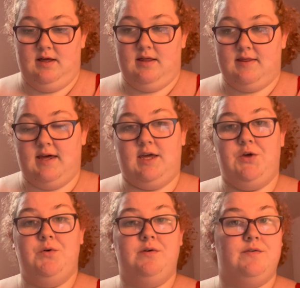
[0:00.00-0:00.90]
thank
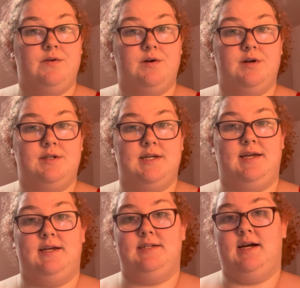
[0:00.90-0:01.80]
you for
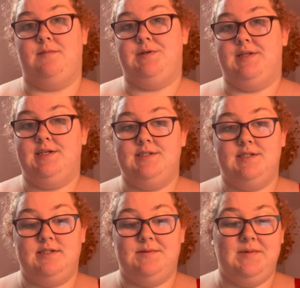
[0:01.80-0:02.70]
taking time to
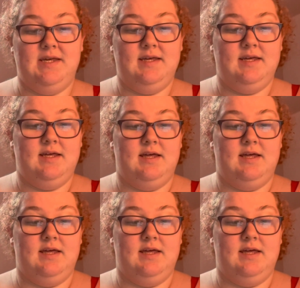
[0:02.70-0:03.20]
listen to me,